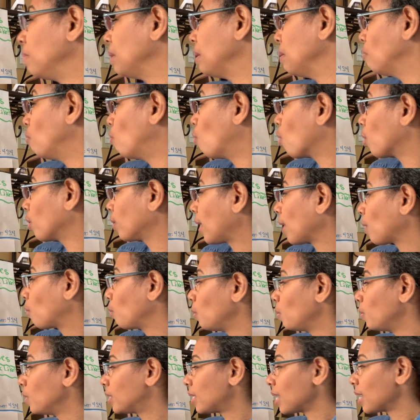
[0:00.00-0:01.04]
more like we would
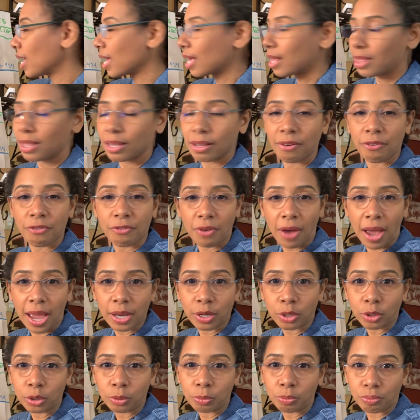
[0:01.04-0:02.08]
take the final
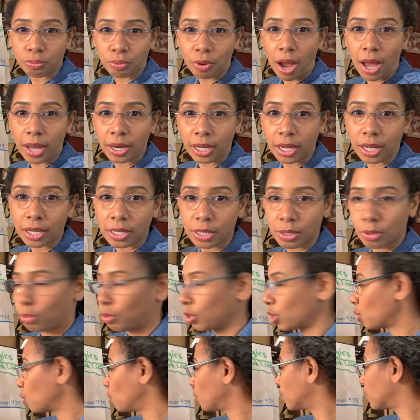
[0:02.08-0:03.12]
product, which
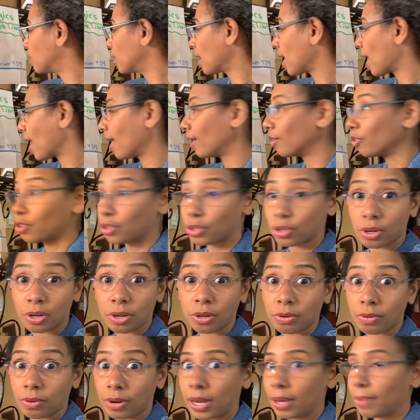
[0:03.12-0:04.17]
was the answer,
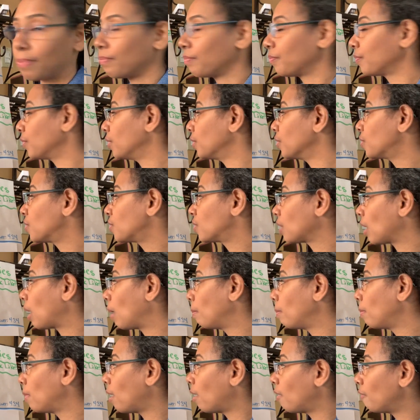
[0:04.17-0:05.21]
right? The sum
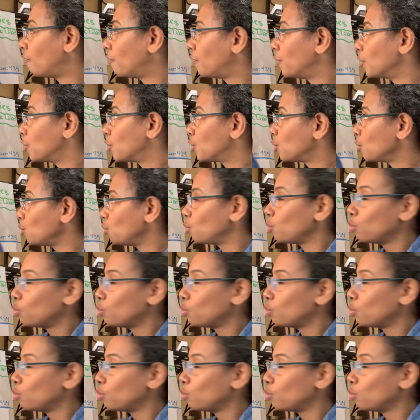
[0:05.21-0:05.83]
of the two